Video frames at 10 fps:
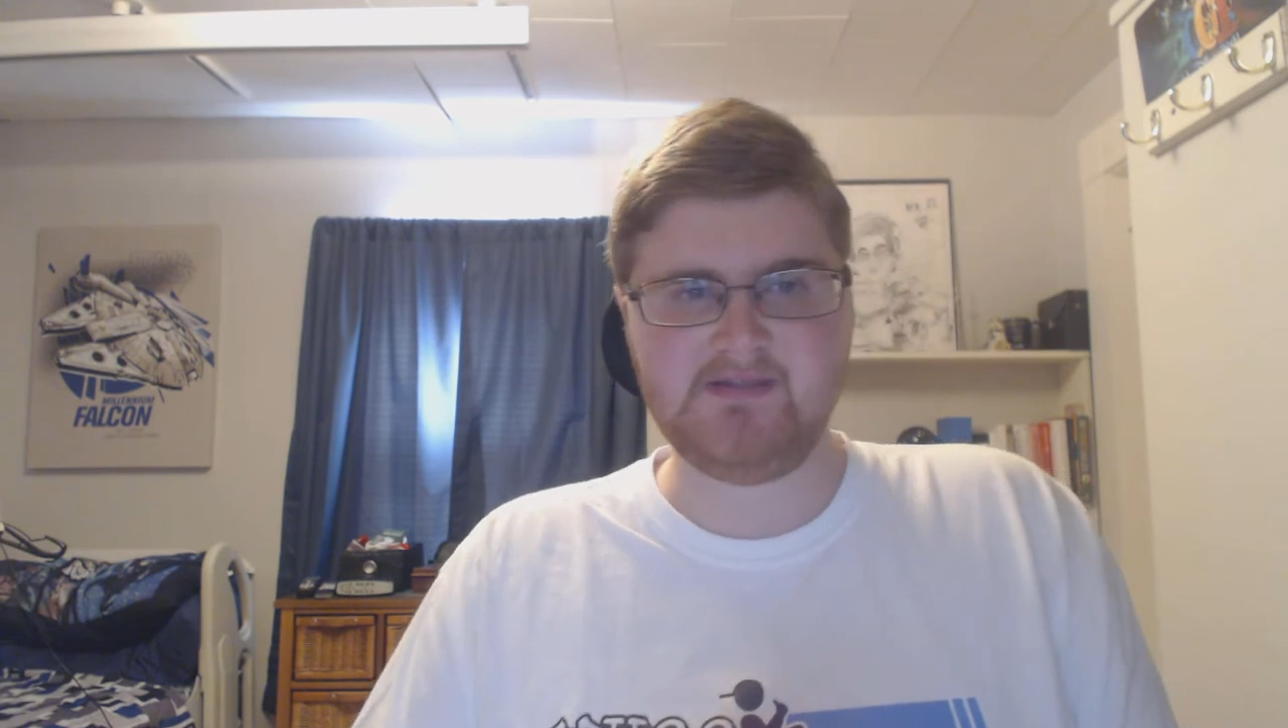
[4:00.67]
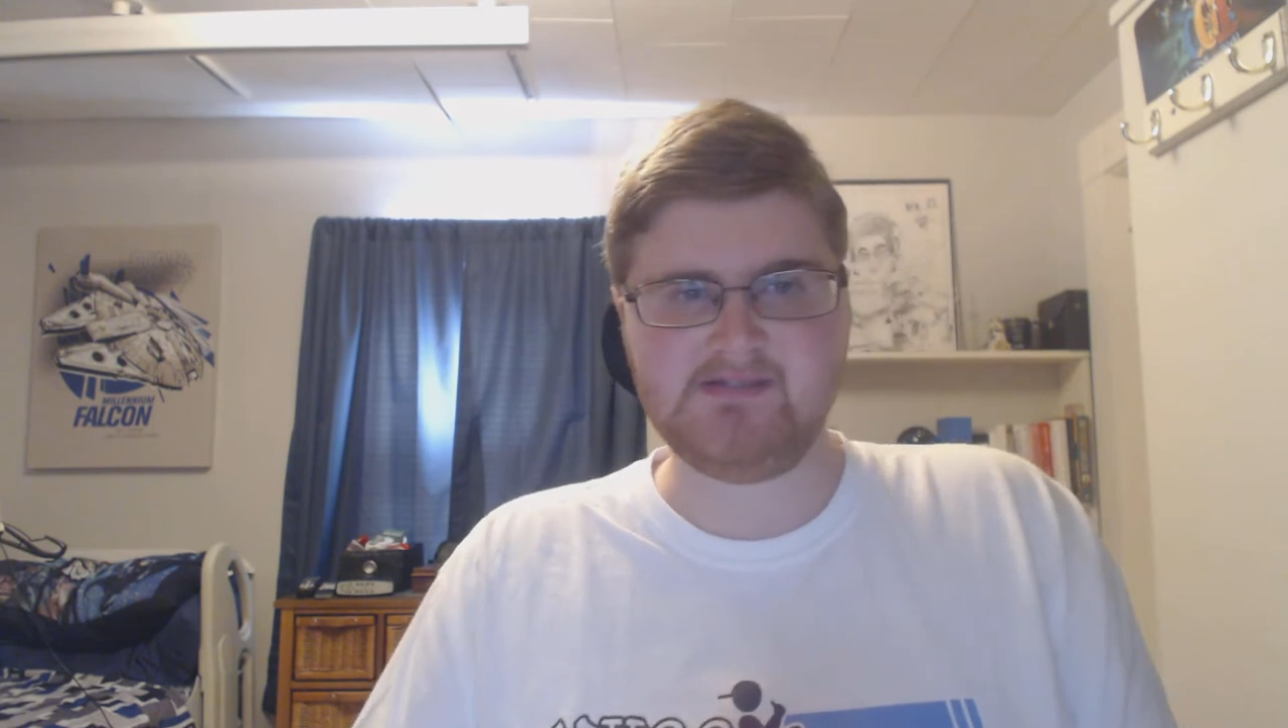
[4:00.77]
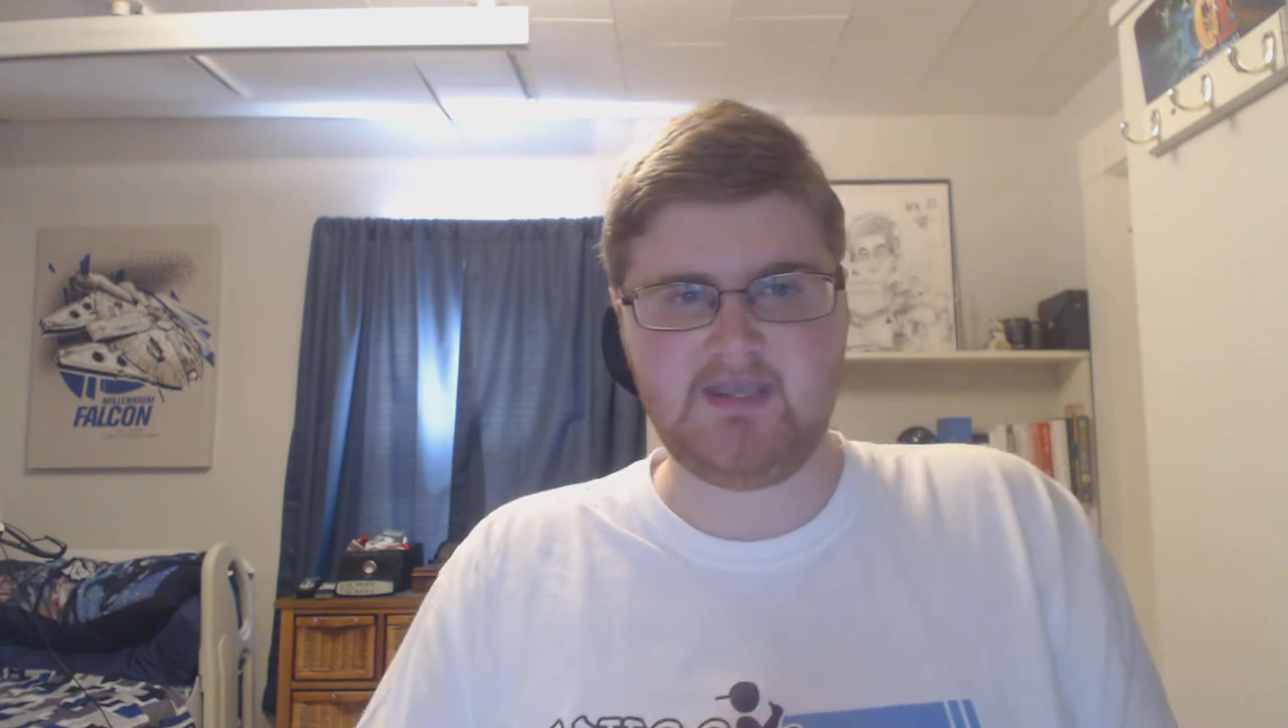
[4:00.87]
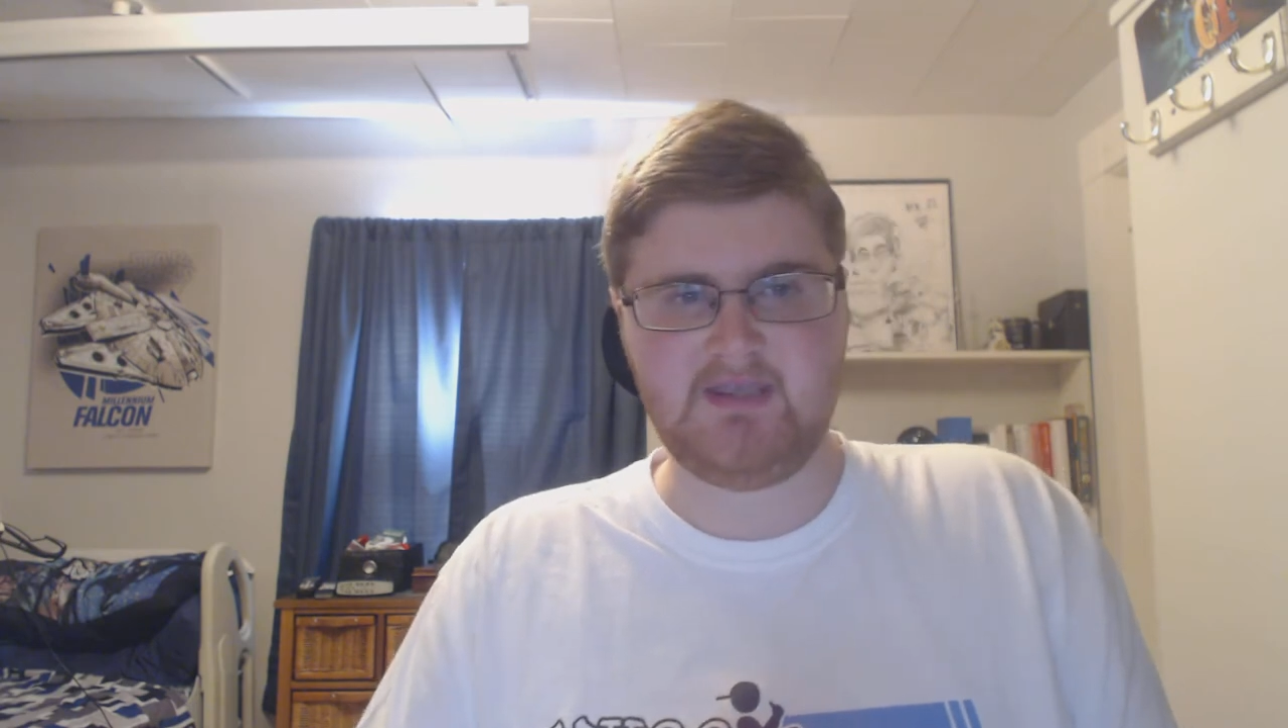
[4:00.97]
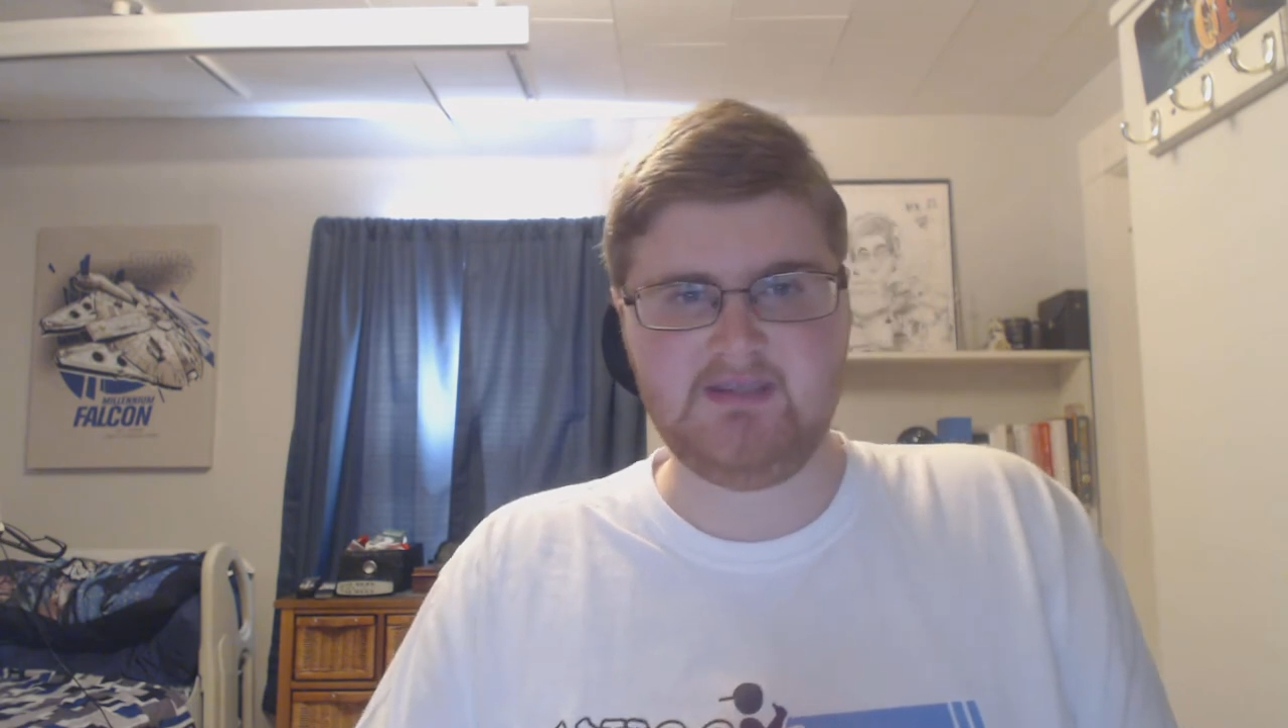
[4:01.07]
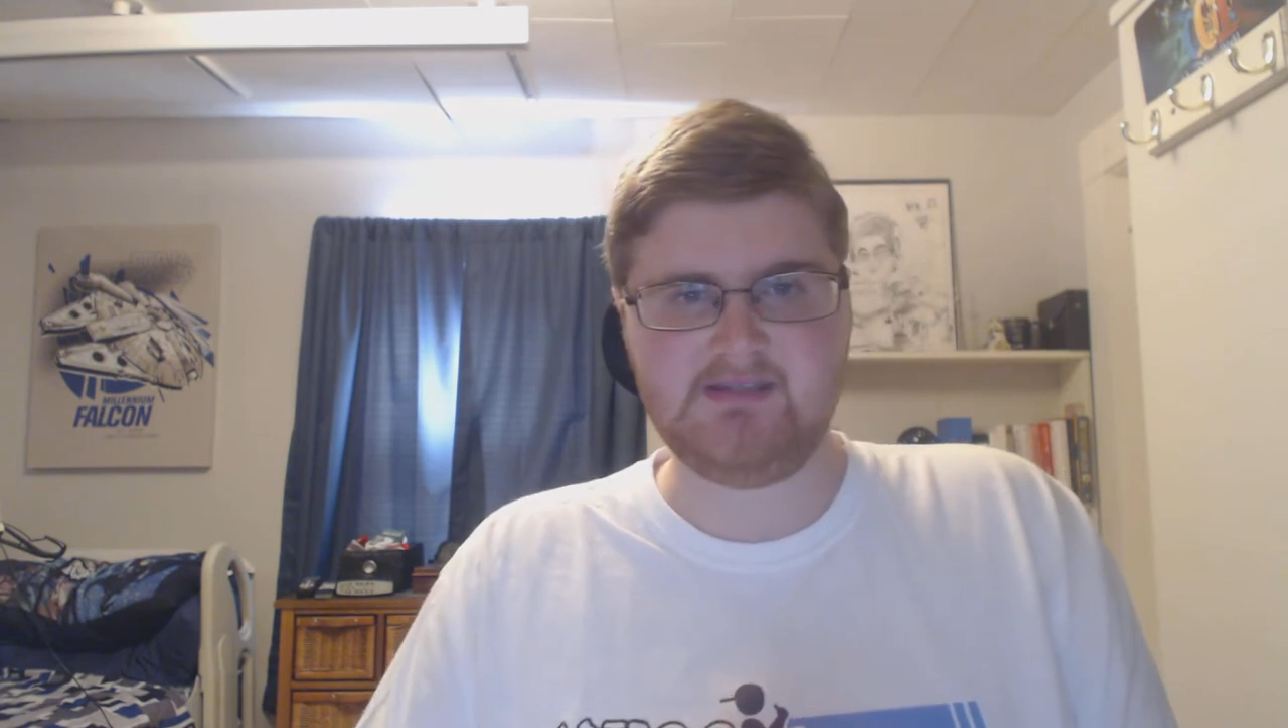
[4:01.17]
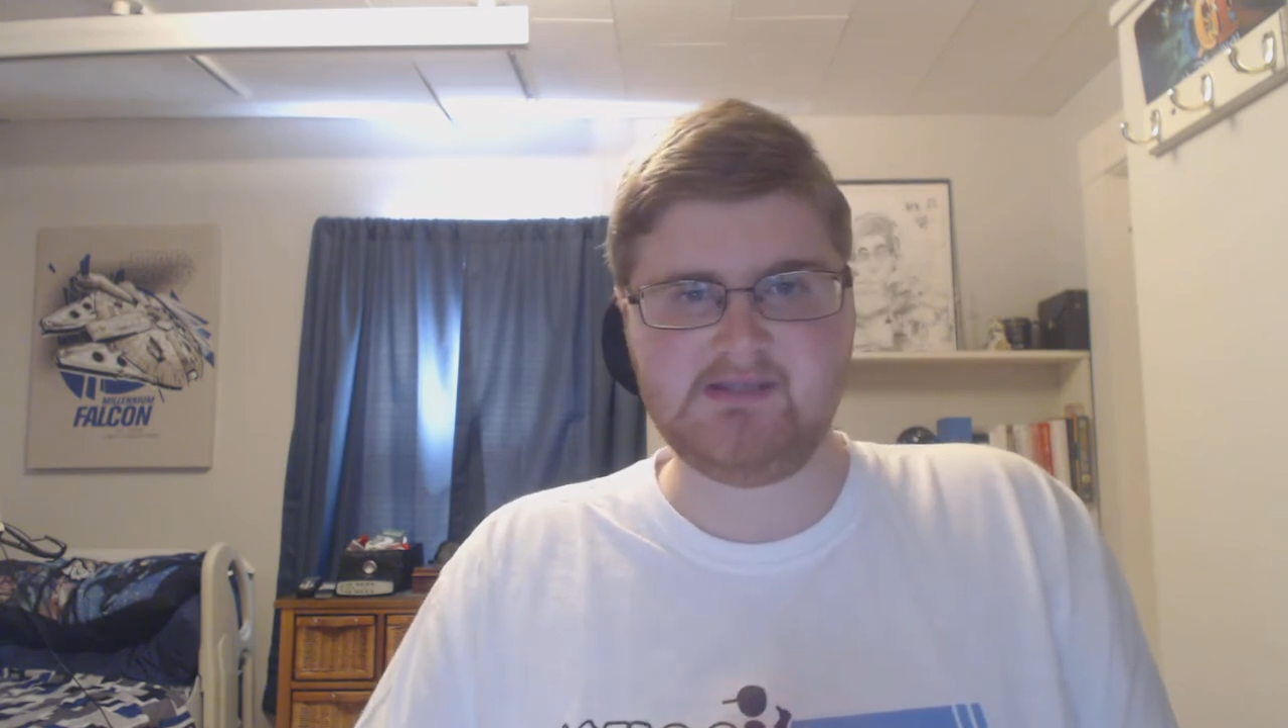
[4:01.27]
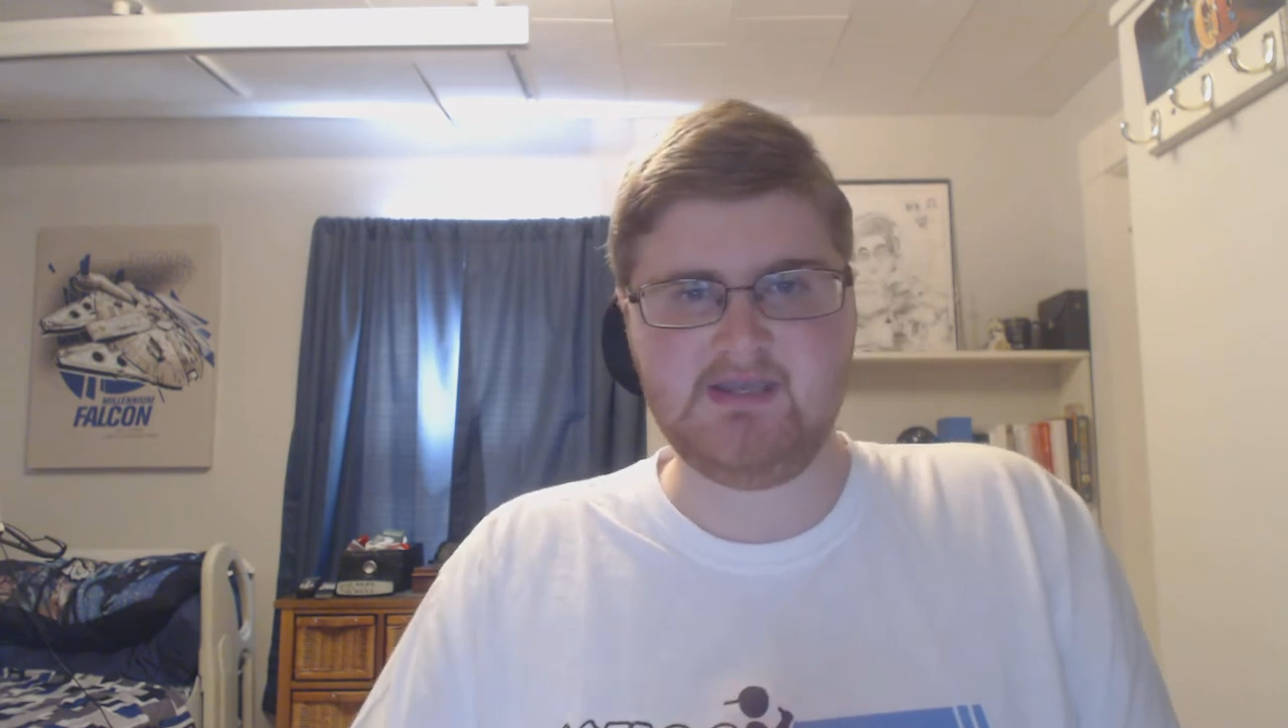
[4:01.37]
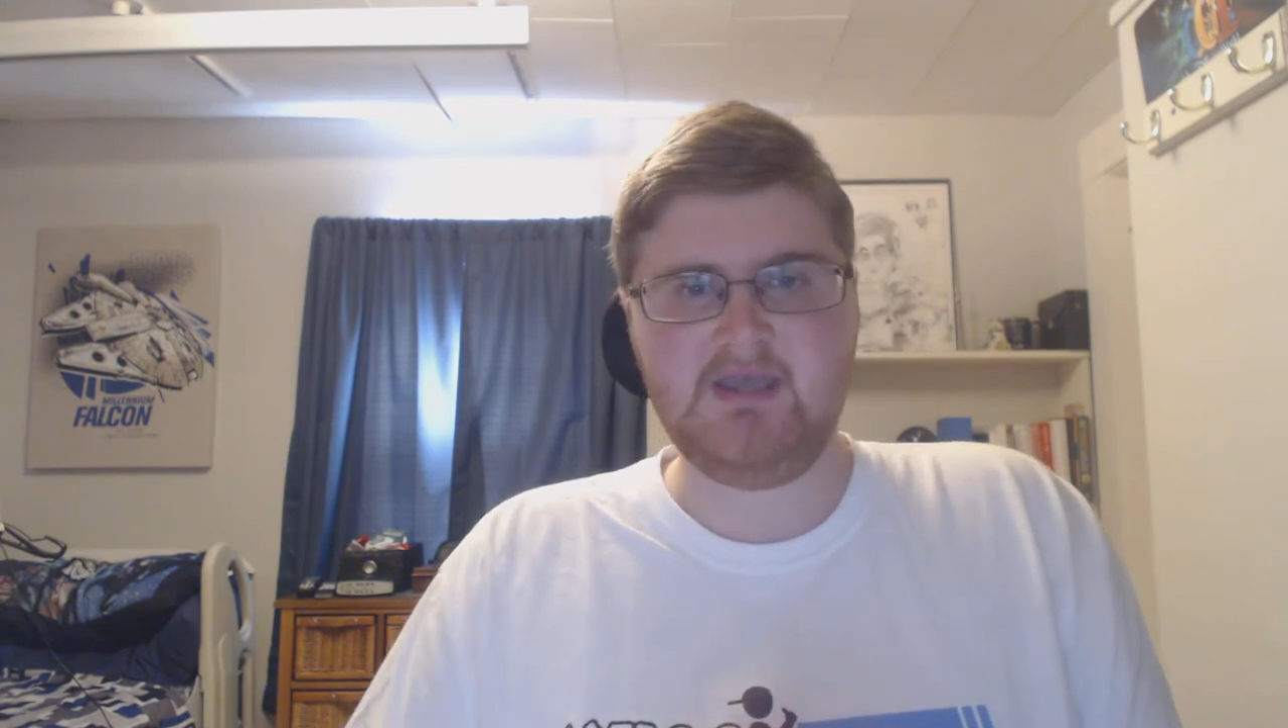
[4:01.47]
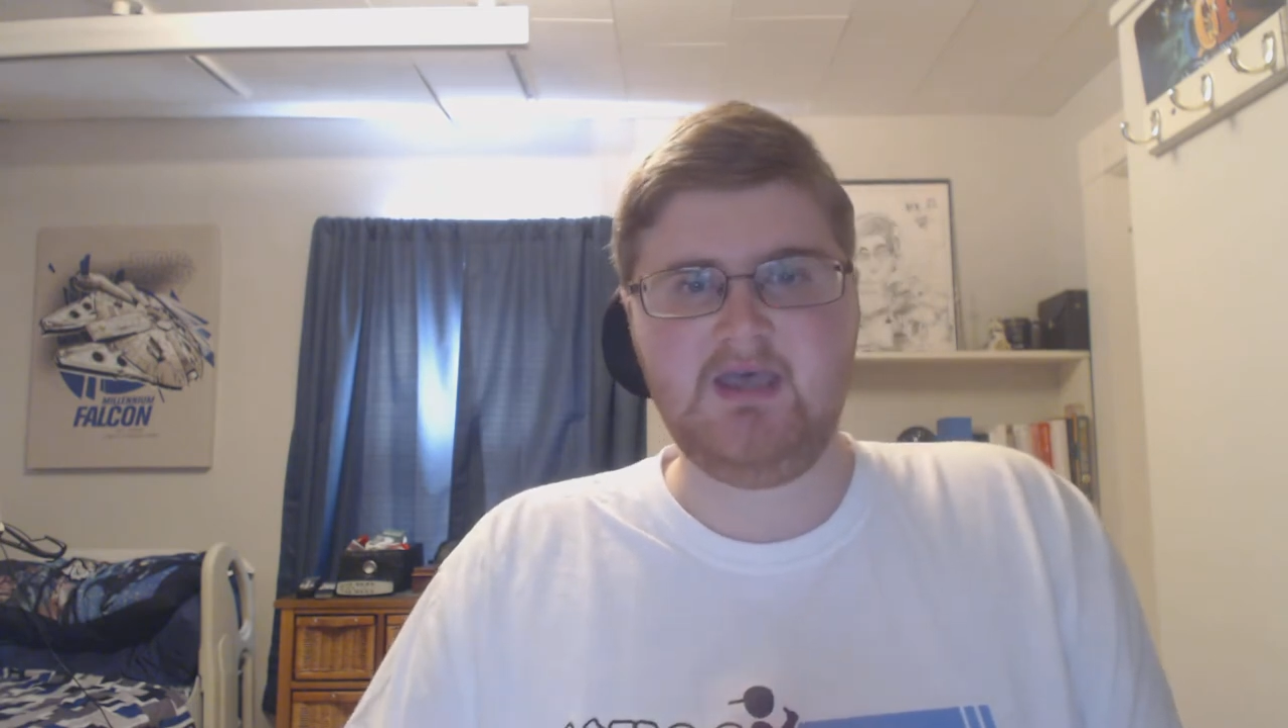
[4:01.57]
of this
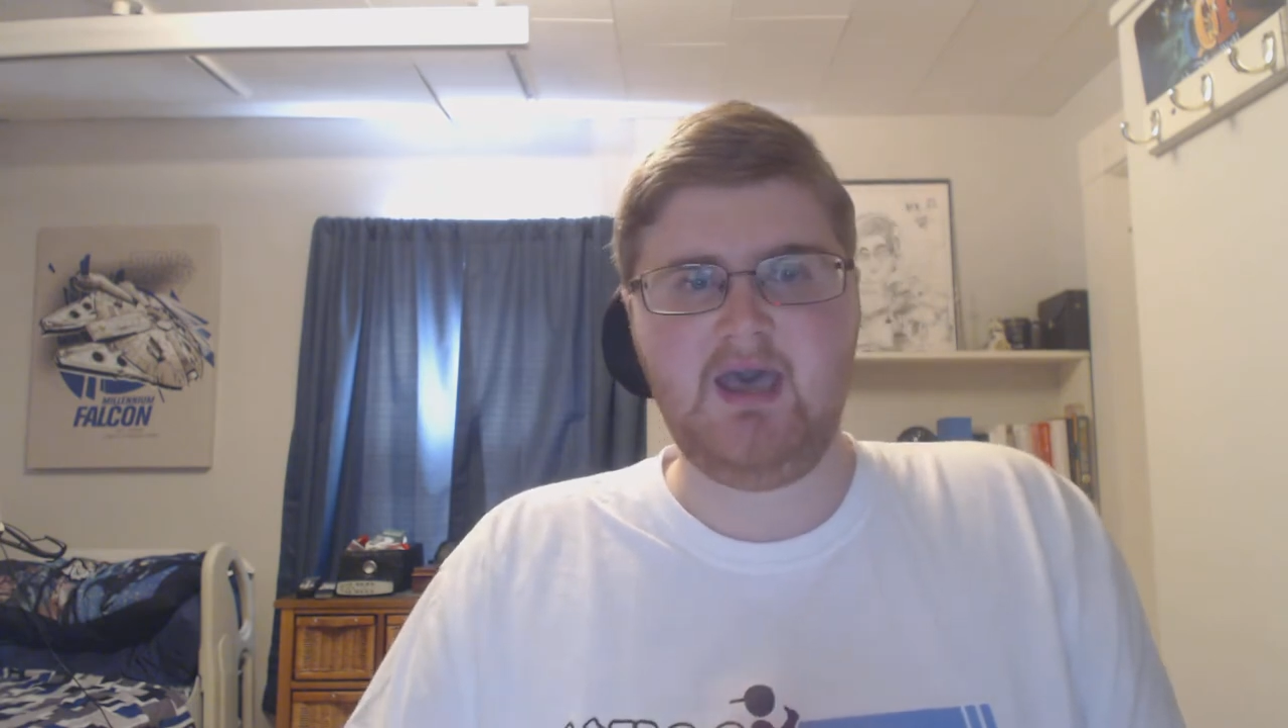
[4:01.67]
is